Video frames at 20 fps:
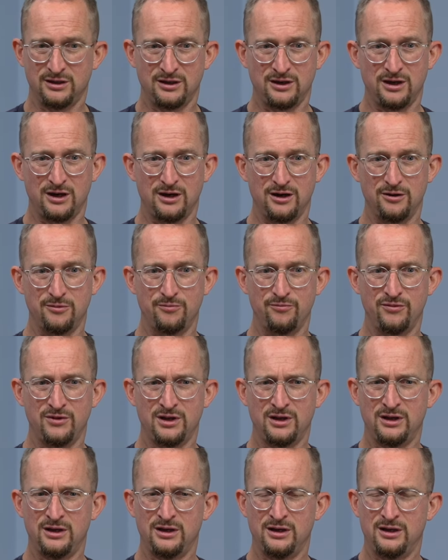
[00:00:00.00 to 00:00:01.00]

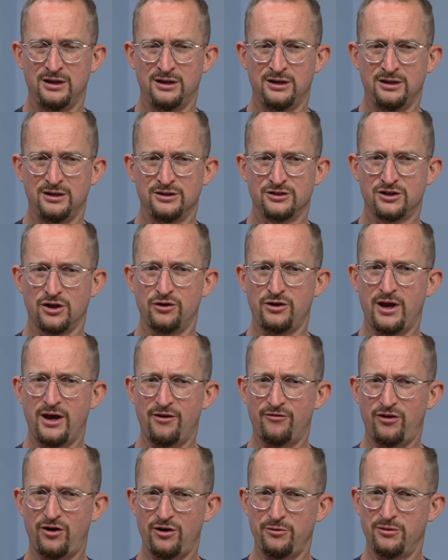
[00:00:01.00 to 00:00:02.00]
So yeah,
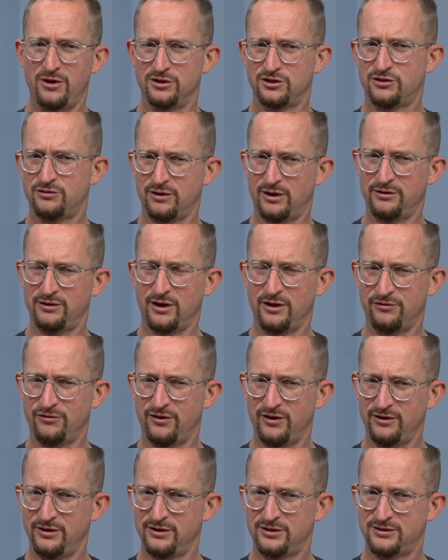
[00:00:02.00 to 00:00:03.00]
very much, I
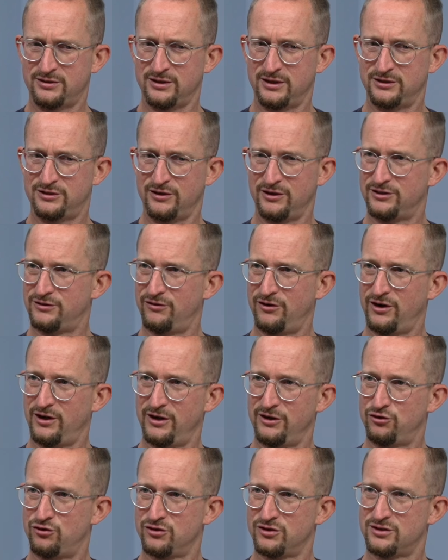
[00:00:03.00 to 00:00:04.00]
find this, it's very
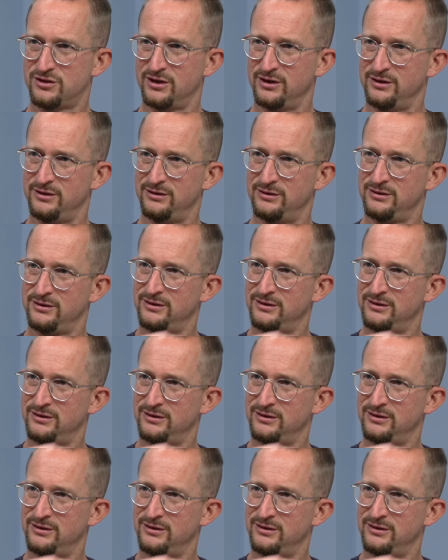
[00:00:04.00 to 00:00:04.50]
interesting,